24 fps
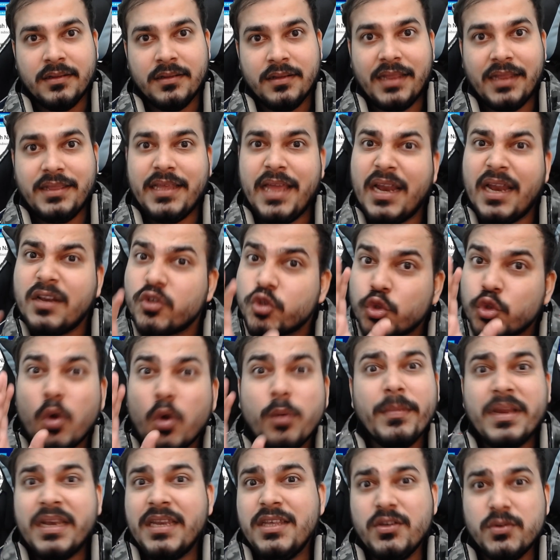And there are so
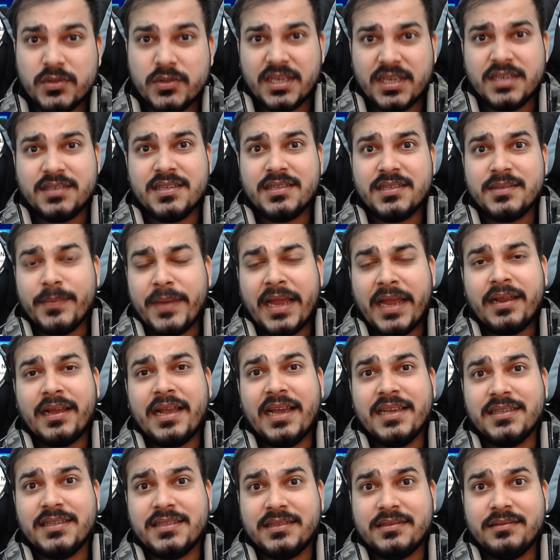many use cases, my
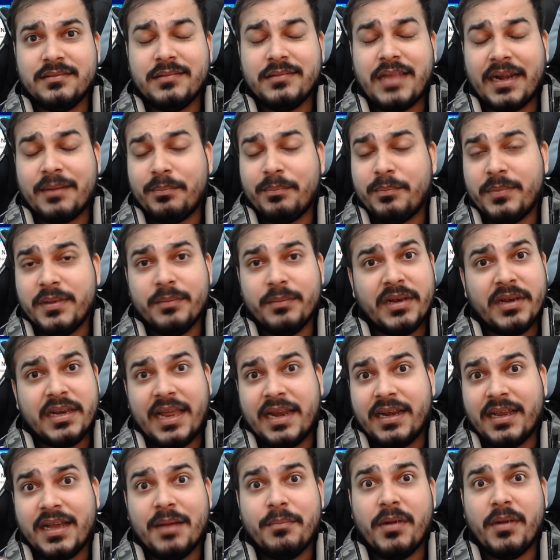guys, that people
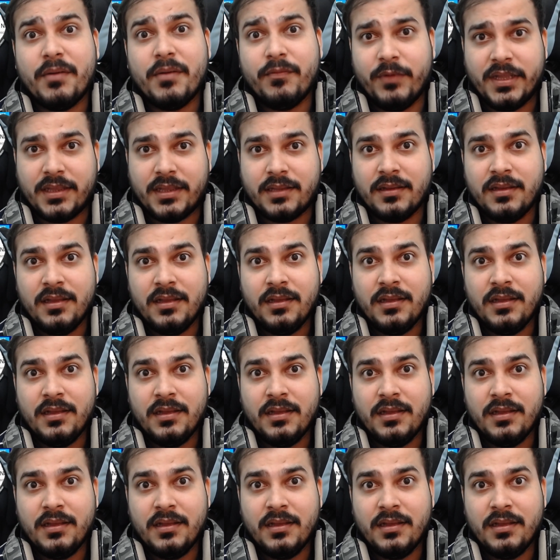can come up with,